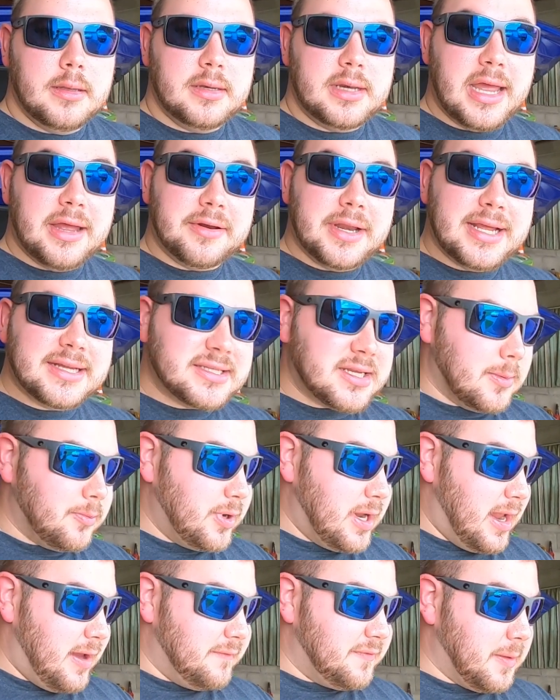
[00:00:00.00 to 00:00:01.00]
Now next up
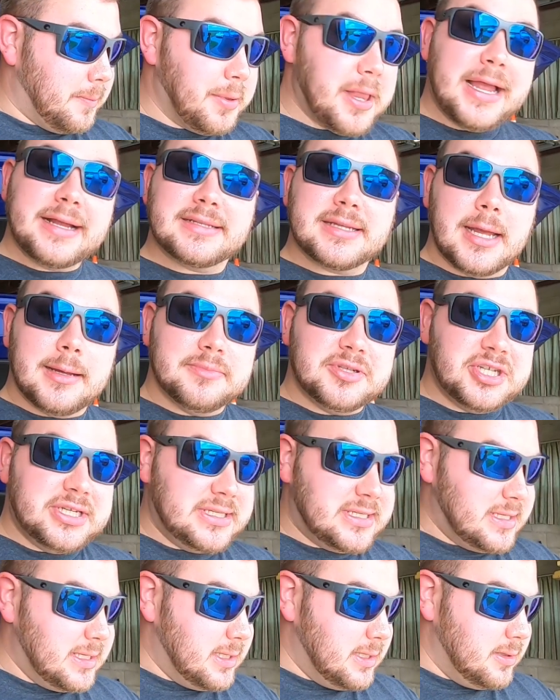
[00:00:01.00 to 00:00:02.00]
we have the Blacktop
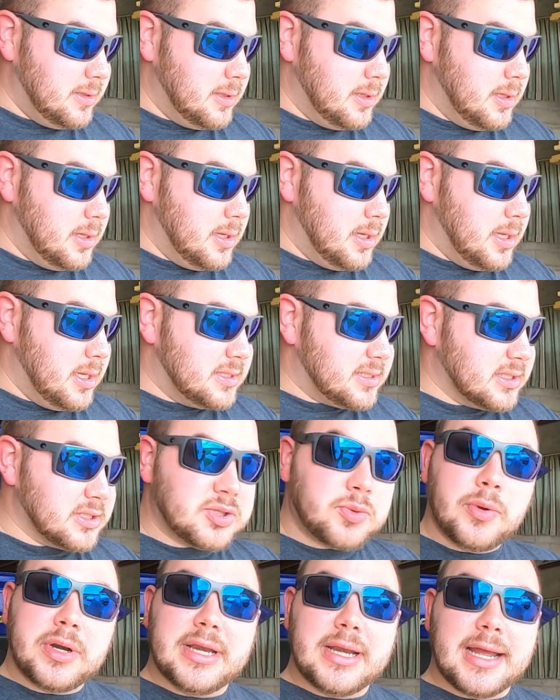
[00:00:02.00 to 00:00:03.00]
GT. It's a
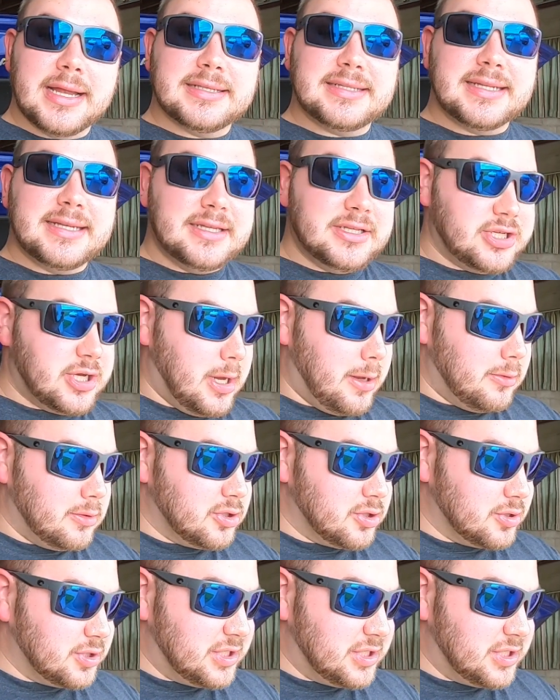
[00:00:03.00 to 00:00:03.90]
2019 Challenger